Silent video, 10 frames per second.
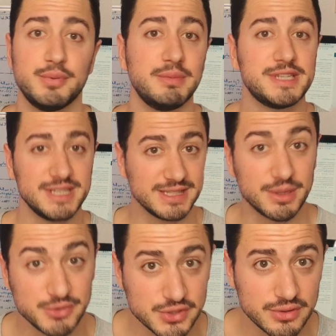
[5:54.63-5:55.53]
published in
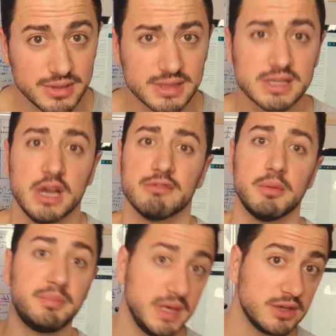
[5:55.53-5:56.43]
top journals
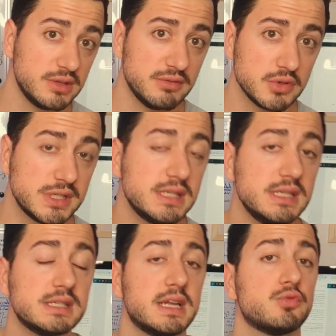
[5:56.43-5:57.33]
from big
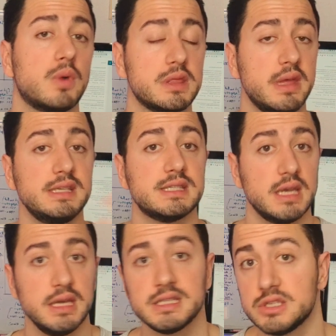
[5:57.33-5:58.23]
universities that what they
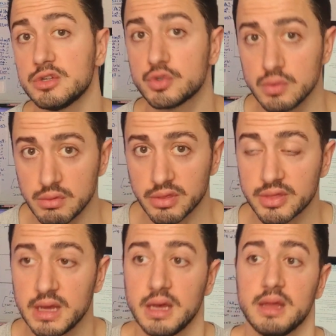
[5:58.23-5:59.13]
say is the
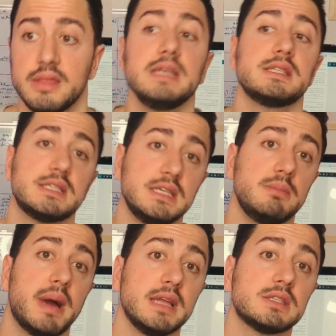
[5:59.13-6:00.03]
truth. They
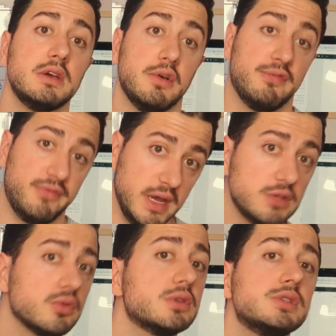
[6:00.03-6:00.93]
still might
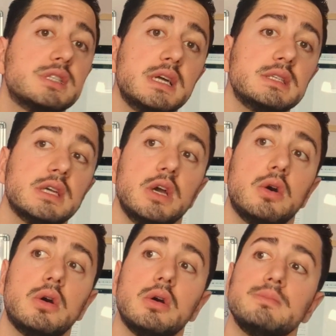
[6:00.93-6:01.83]
fail to understand
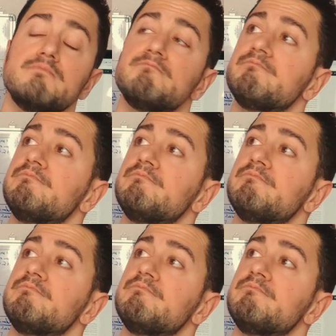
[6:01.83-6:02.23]
or